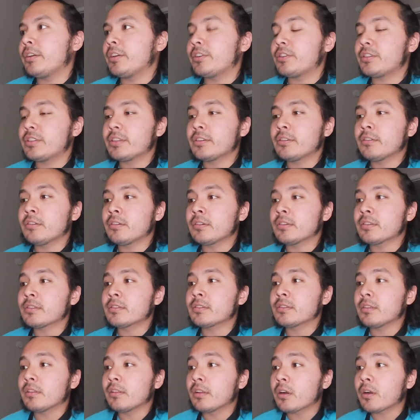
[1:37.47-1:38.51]
You're still
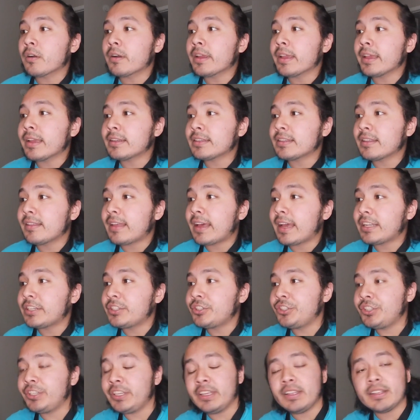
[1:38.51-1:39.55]
slurring into that
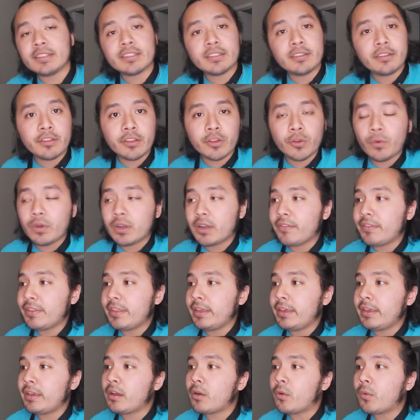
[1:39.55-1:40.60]
G. That's another one of
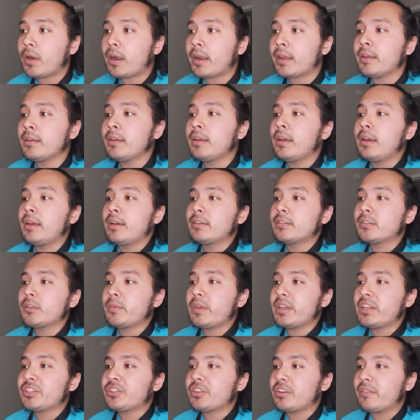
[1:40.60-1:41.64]
the errata, so
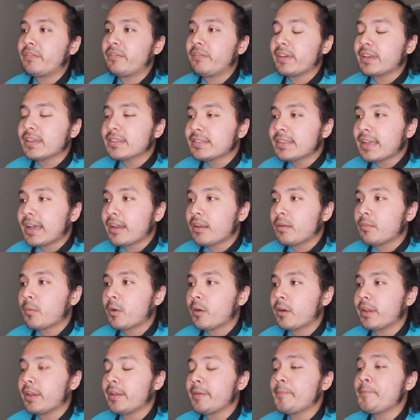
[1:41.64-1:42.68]
make sure to fix that and
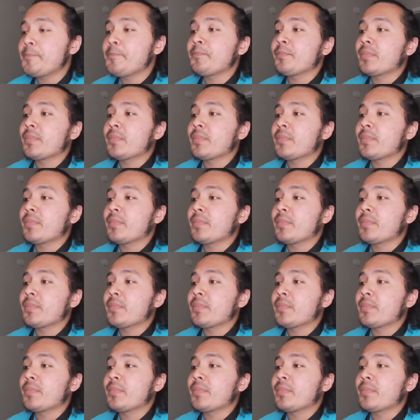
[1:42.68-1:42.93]
mark it.